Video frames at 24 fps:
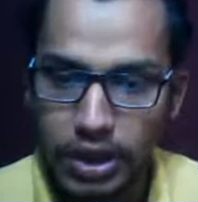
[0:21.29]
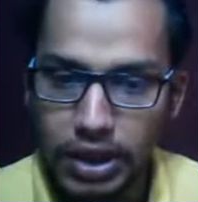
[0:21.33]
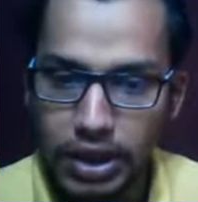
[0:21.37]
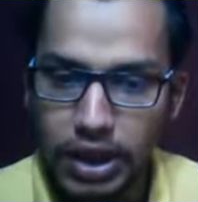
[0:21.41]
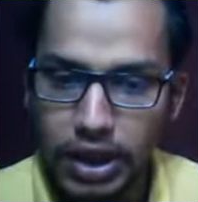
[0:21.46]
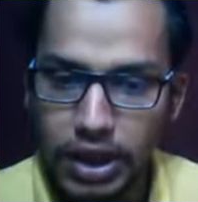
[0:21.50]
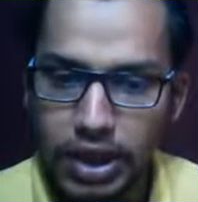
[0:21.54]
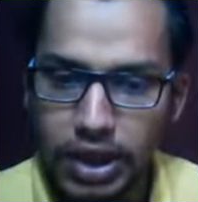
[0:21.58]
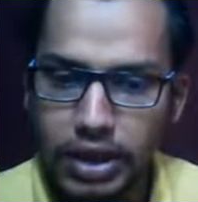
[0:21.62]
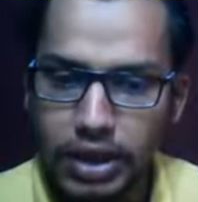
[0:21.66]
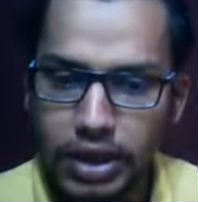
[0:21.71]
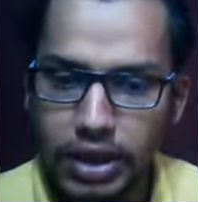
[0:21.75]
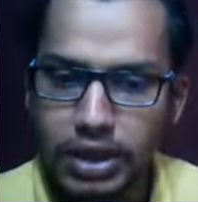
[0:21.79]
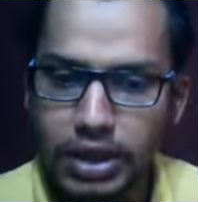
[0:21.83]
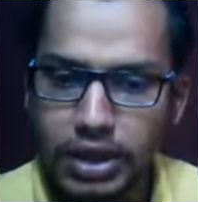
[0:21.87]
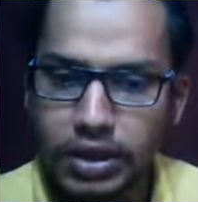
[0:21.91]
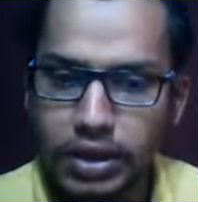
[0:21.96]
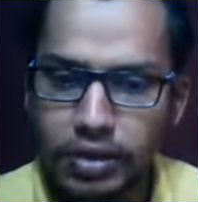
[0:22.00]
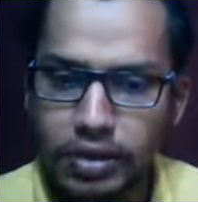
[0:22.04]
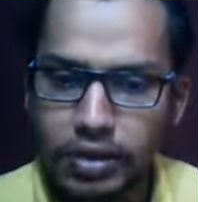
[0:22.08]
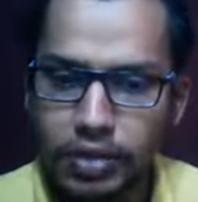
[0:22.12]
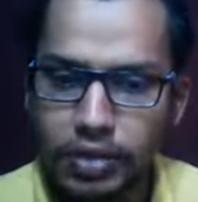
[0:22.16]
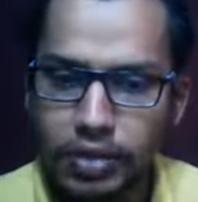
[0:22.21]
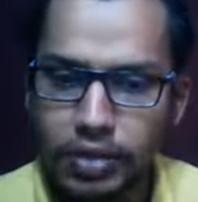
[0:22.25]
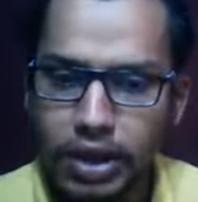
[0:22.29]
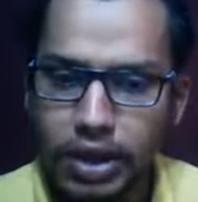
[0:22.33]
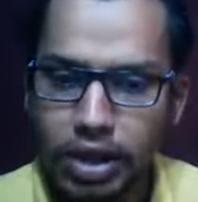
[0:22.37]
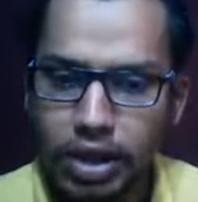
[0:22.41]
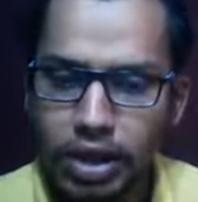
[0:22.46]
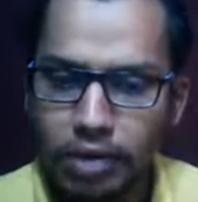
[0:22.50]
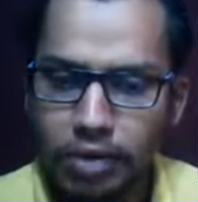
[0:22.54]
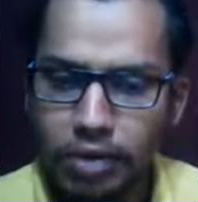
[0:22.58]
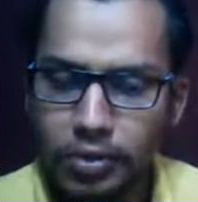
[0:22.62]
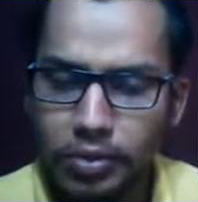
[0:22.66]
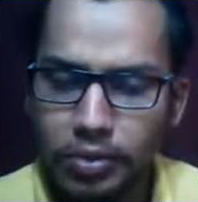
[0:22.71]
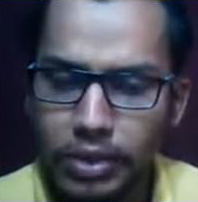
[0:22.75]
uh, de
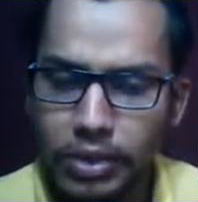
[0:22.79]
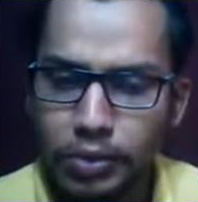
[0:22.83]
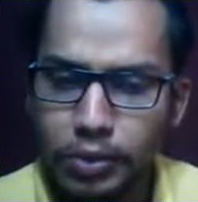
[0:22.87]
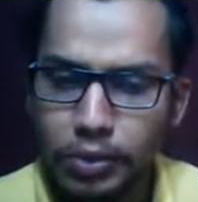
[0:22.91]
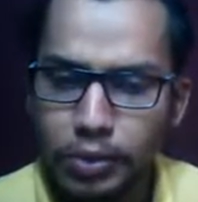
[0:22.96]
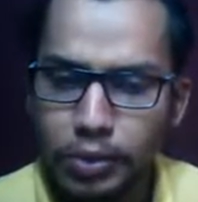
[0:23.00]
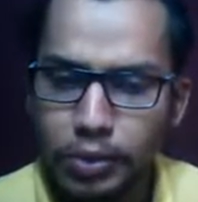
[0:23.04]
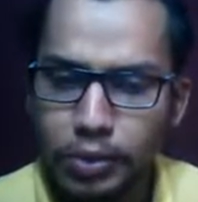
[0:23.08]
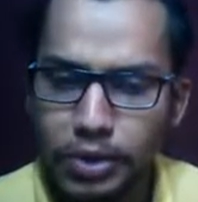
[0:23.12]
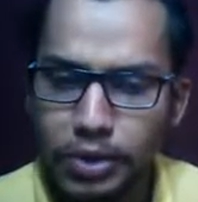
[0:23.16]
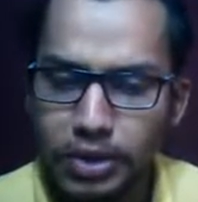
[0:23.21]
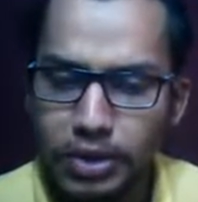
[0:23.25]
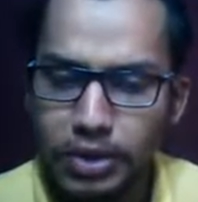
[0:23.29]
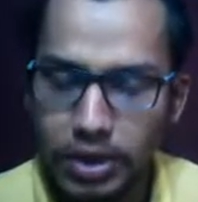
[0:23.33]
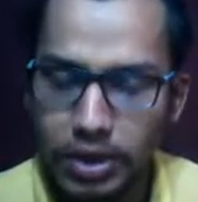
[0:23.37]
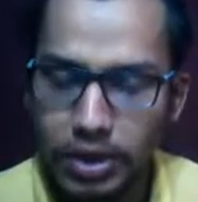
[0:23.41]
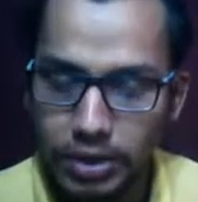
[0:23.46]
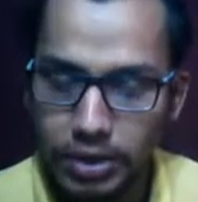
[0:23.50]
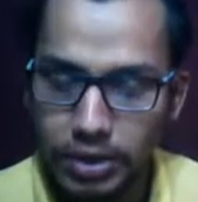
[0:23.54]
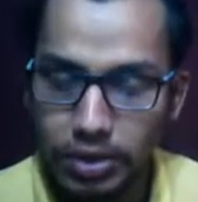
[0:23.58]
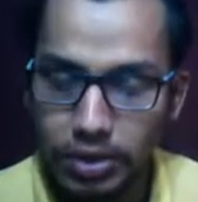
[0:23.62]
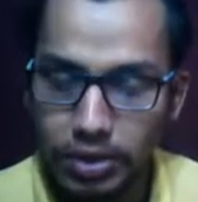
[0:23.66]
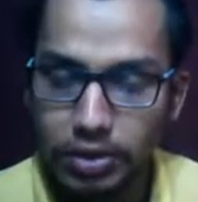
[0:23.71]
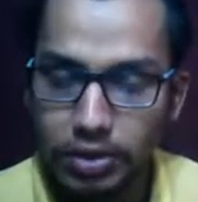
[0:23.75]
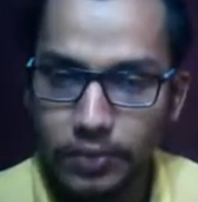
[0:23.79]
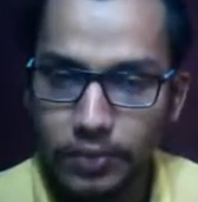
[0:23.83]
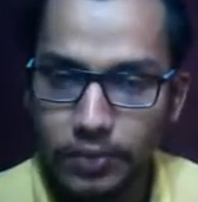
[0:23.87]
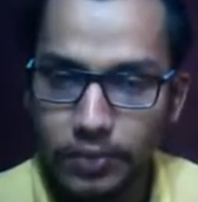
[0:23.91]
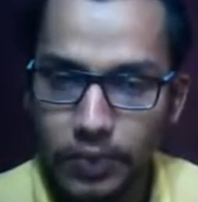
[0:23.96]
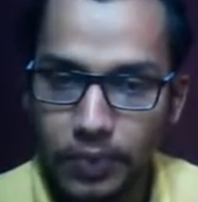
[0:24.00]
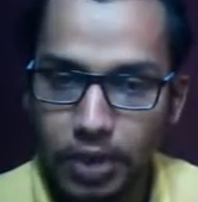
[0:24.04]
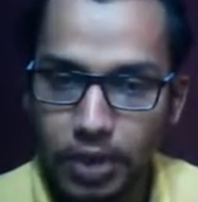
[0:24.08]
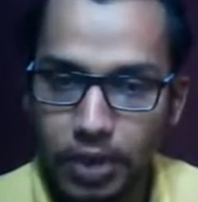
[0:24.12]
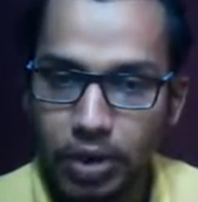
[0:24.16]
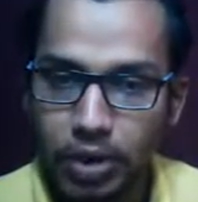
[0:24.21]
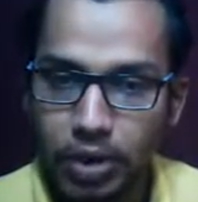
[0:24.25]
beginner of developing section,
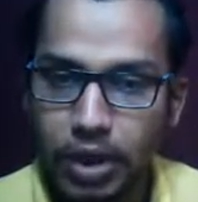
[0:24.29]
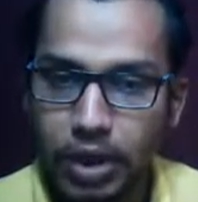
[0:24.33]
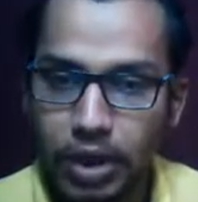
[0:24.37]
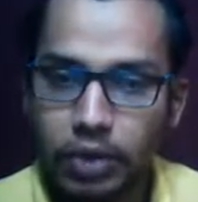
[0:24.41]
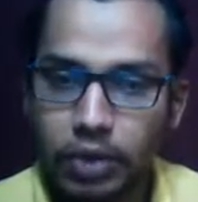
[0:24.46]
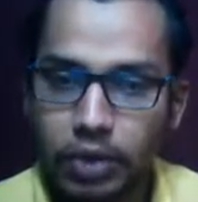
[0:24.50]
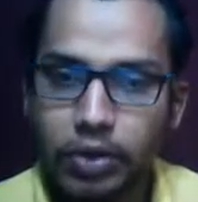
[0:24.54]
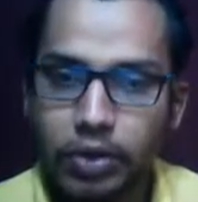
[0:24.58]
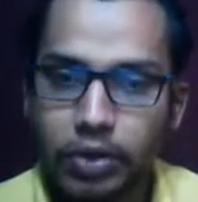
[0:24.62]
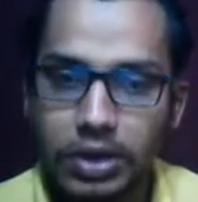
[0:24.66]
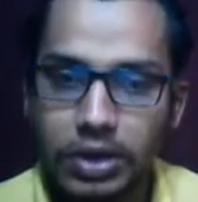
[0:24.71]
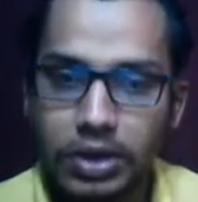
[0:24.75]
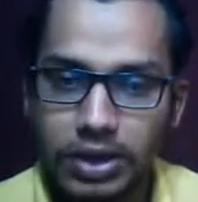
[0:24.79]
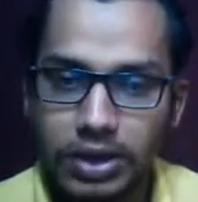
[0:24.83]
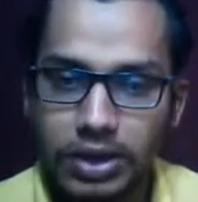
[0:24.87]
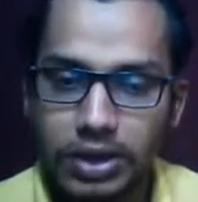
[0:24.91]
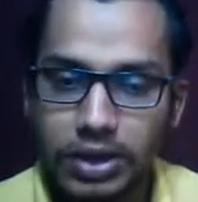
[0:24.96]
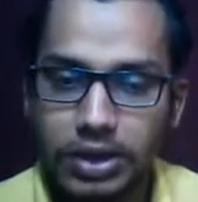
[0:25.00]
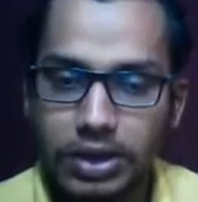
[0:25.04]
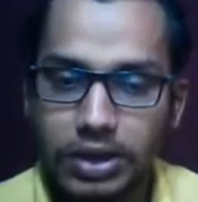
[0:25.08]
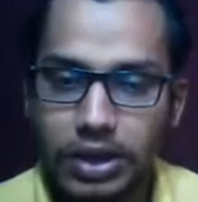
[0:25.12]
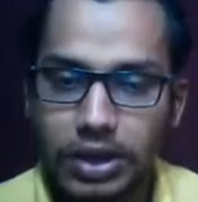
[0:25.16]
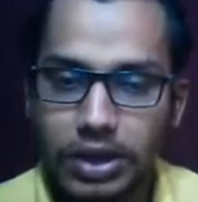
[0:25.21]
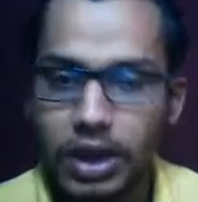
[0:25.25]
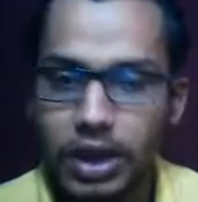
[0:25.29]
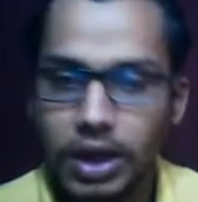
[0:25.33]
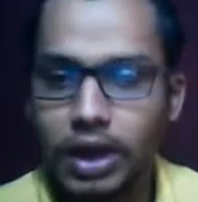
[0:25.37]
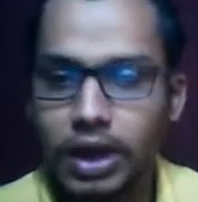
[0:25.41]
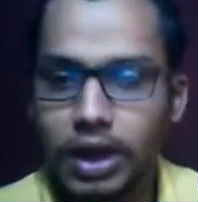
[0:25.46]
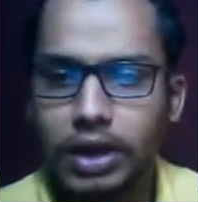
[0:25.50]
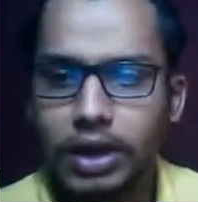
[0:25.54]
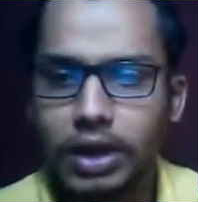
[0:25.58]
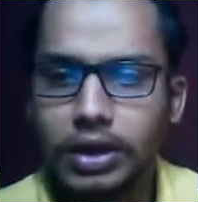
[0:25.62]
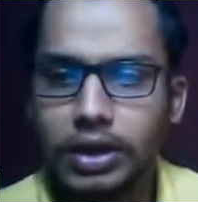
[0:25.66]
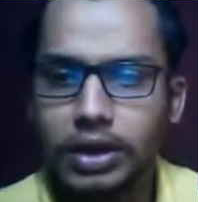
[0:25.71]
or you started uh,